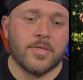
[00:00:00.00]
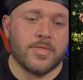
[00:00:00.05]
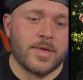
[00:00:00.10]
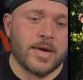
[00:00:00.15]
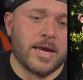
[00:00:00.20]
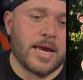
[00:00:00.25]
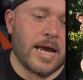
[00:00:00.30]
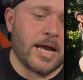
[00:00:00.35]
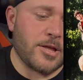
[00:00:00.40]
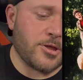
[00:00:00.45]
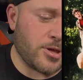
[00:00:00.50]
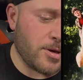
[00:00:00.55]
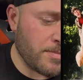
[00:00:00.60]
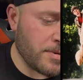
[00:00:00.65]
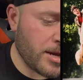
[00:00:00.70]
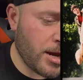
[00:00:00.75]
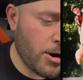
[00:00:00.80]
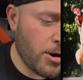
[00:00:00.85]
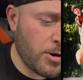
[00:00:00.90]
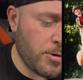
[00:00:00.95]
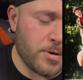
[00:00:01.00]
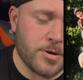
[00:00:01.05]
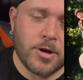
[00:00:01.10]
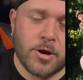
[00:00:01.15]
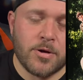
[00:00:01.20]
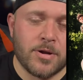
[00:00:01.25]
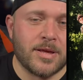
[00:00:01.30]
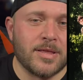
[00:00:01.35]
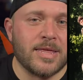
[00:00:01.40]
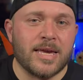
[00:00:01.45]
They had Jim Carrey
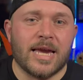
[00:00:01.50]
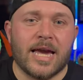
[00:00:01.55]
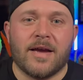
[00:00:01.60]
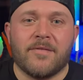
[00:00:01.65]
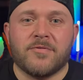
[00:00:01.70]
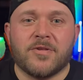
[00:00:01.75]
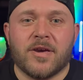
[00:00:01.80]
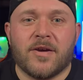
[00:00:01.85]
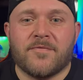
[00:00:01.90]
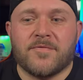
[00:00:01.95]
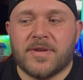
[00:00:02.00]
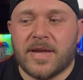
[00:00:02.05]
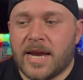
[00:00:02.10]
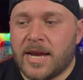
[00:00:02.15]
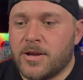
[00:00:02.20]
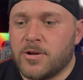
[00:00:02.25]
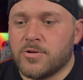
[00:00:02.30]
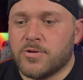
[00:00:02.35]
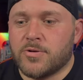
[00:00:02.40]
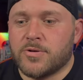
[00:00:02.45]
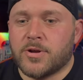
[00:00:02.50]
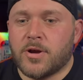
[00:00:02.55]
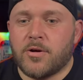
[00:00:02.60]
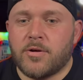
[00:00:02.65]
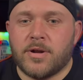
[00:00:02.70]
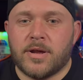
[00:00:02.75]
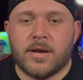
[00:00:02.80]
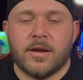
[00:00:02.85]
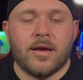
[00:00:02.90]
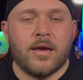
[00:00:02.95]
returning. They have Jeff Daniels
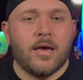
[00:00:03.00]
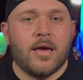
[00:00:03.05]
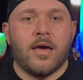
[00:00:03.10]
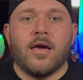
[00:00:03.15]
returning.